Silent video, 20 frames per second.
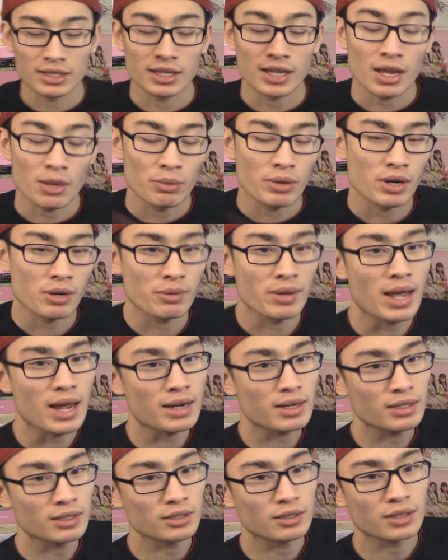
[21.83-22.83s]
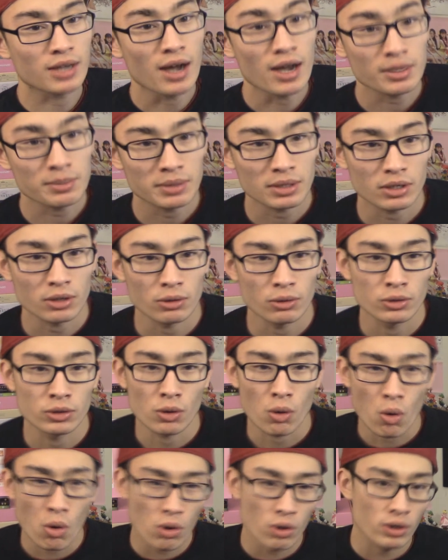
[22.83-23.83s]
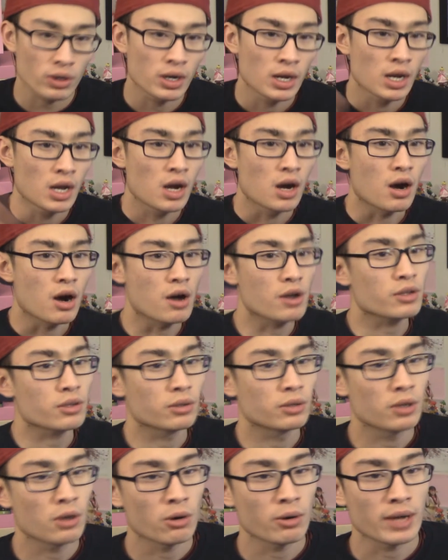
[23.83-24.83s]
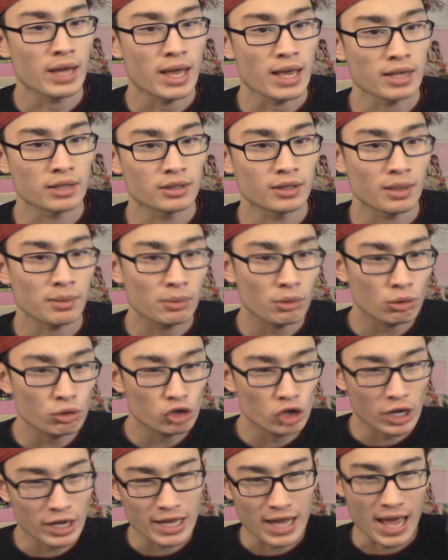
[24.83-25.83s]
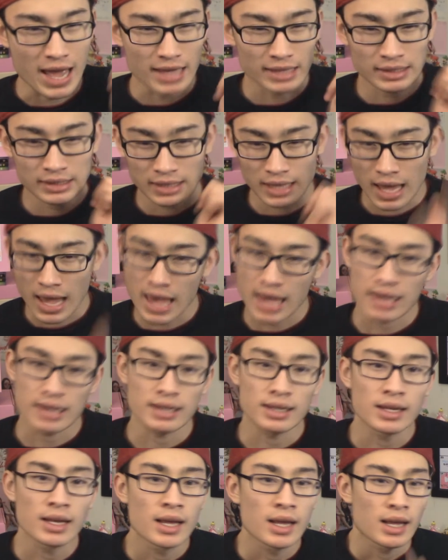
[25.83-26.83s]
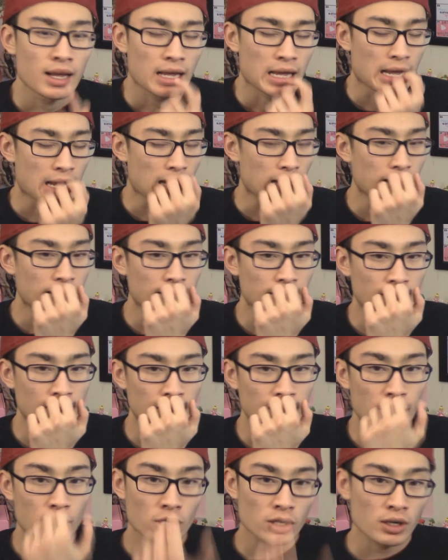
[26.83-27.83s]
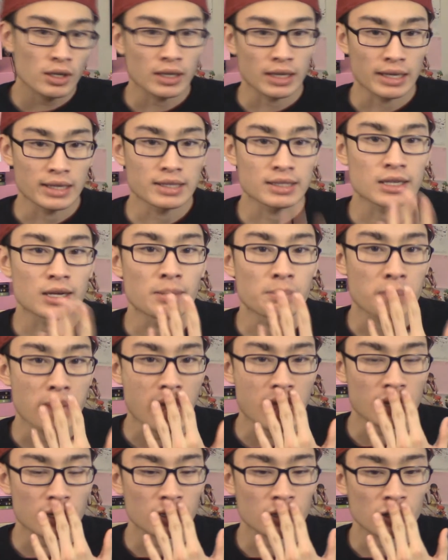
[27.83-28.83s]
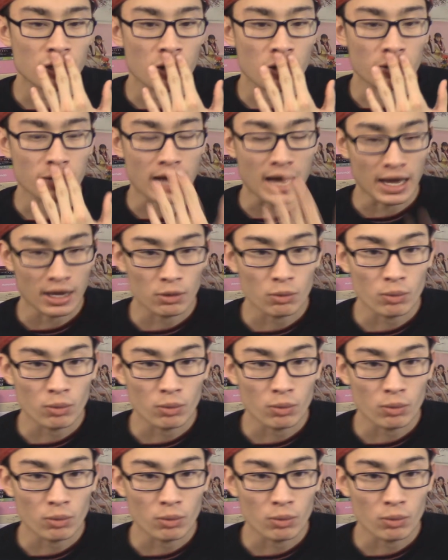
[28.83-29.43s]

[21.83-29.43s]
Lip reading: today we are reacting to Cosmic Girls, or also known as WJSN. And their latest comeback called I